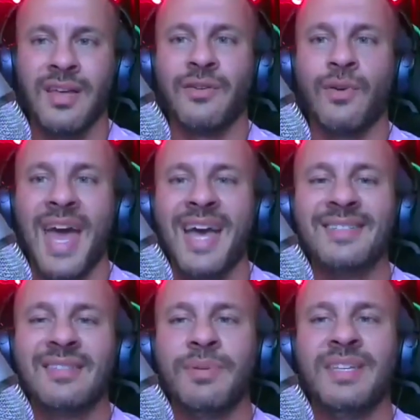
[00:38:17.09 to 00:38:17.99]
There
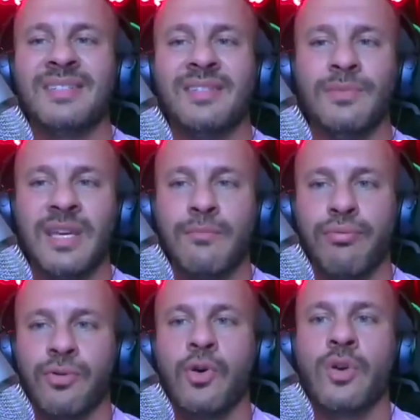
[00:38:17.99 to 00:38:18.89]
has to be something
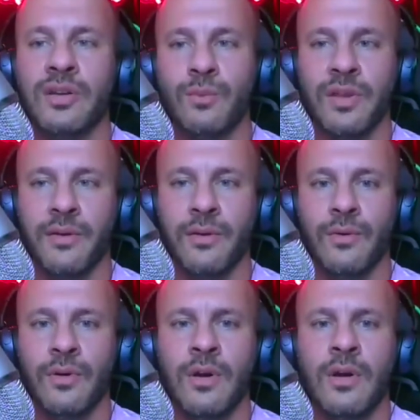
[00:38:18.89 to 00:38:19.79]
broken with
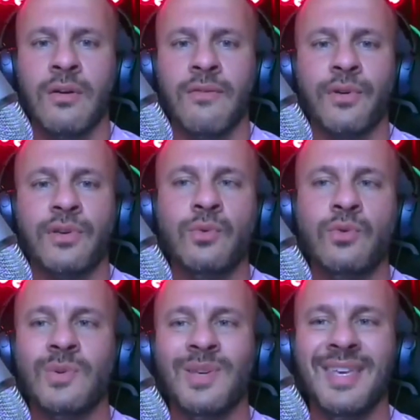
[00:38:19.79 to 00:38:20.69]
you for you
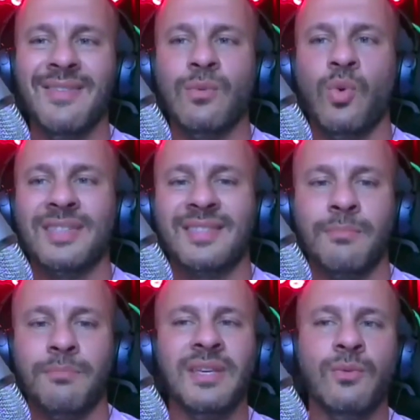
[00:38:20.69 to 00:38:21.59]
to even want to
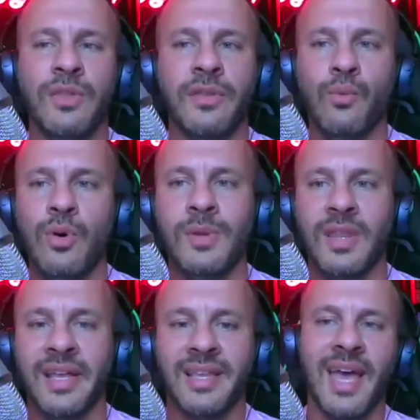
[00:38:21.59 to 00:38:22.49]
be with a woman
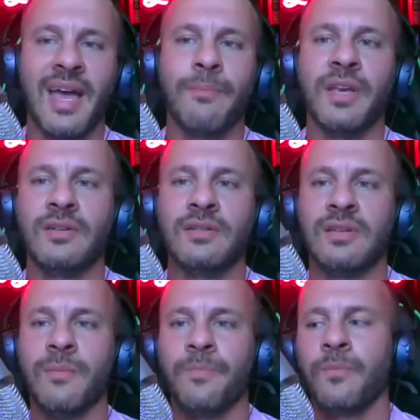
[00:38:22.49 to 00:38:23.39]
like that. Because
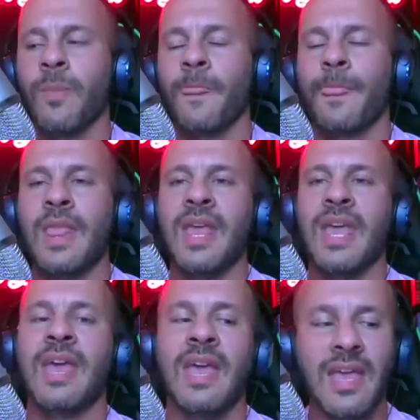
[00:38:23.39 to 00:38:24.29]

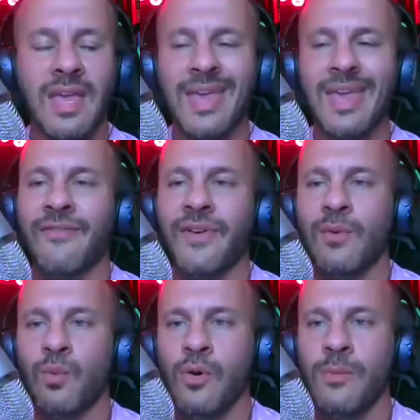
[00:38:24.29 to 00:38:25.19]
if a
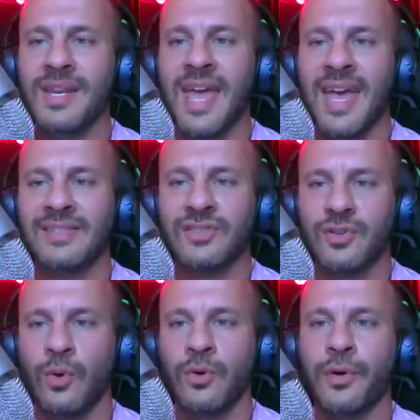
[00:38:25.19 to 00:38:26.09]
woman has
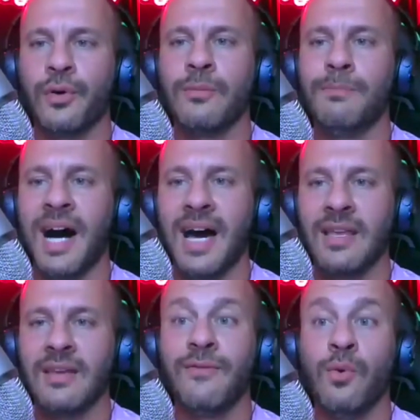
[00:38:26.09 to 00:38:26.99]
sold her
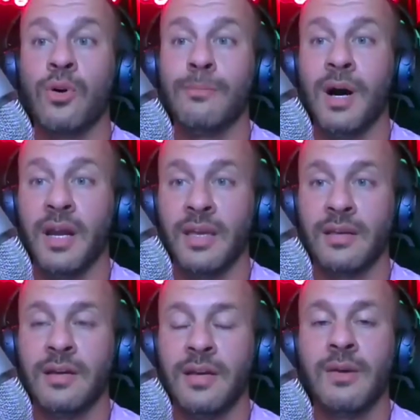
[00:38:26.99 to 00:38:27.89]
body for money,
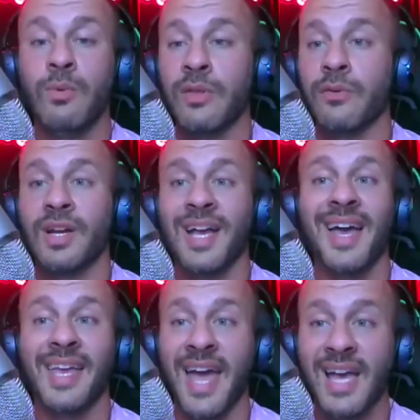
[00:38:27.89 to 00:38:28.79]
whether a
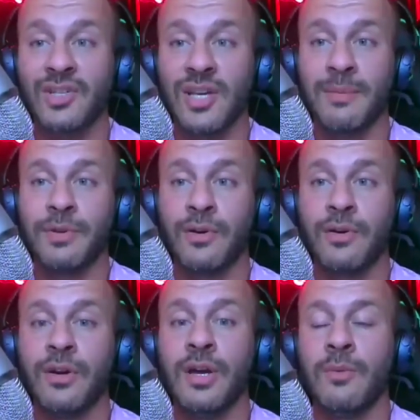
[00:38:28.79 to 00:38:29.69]
guy cash apped
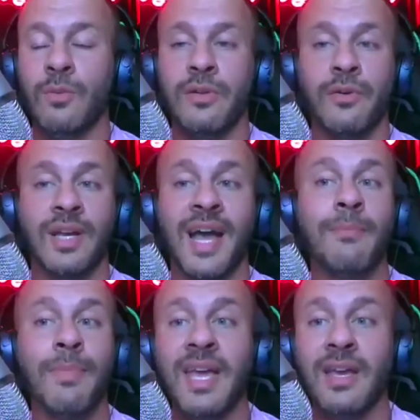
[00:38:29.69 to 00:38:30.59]
her, whether a guy
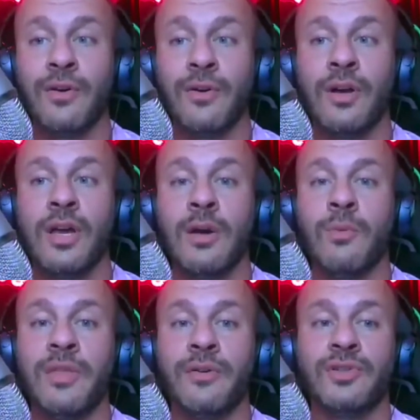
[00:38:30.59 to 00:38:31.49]
paid her,
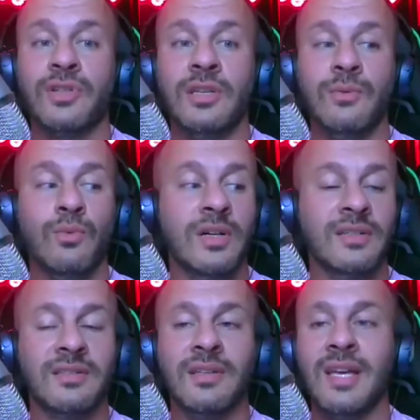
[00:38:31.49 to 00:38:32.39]
whether she
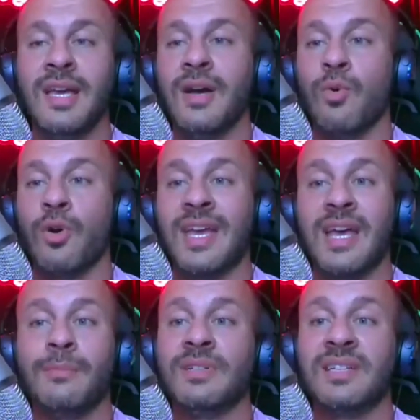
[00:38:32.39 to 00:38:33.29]
was working at
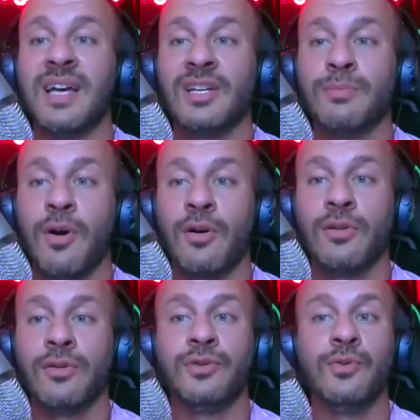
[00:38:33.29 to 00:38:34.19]
a massage
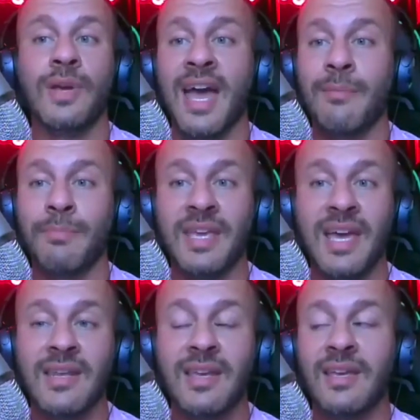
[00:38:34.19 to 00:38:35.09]
parlor doing happy
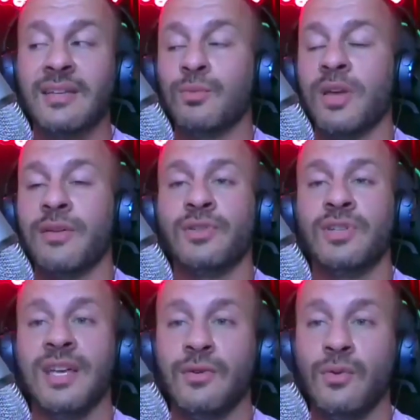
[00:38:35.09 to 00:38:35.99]
endings, whether she
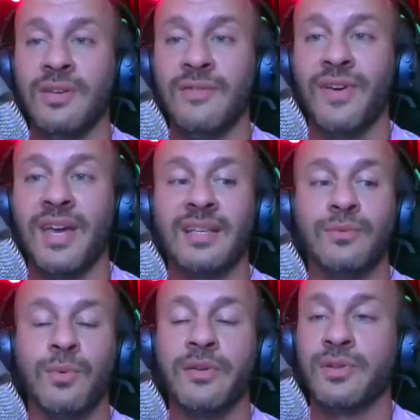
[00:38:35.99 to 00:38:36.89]
has an OnlyFans,
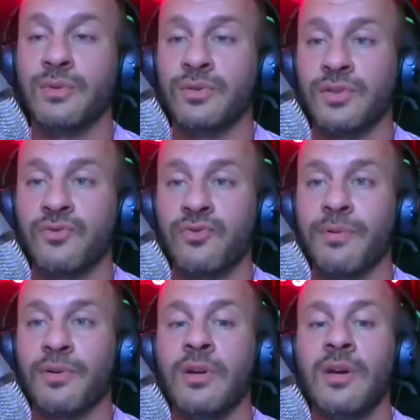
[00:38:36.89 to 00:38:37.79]
whether she was a
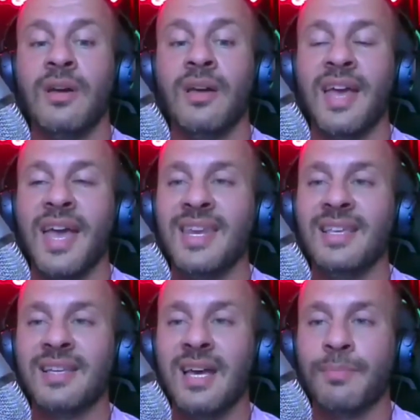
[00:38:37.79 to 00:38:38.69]
stripper, any
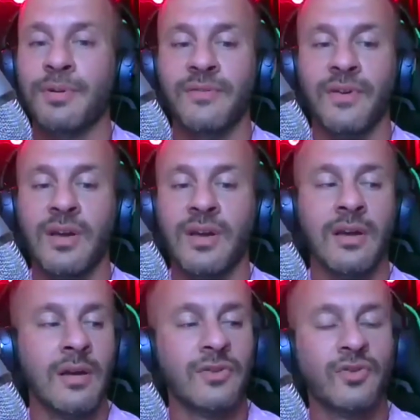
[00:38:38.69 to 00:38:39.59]
type of
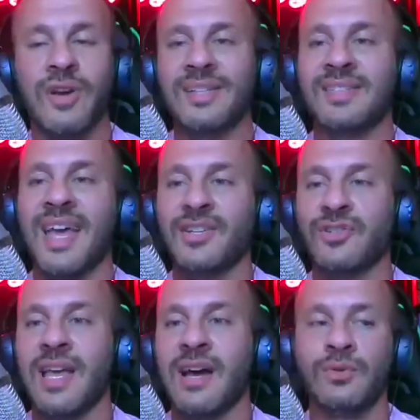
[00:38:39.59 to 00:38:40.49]

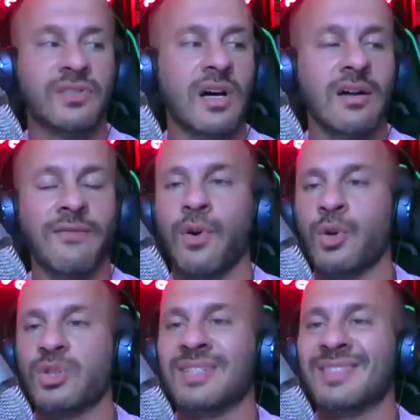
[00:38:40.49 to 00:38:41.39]
transaction that was done for
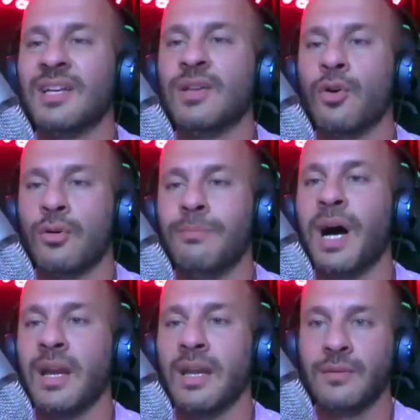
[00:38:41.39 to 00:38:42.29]
her to sell her
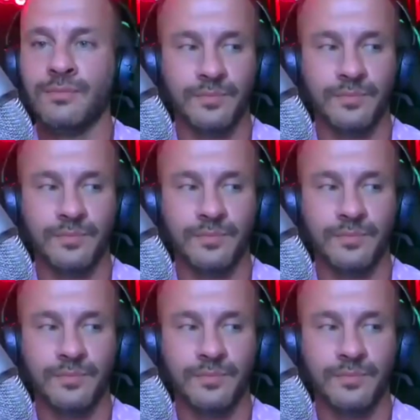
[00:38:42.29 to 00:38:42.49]
body.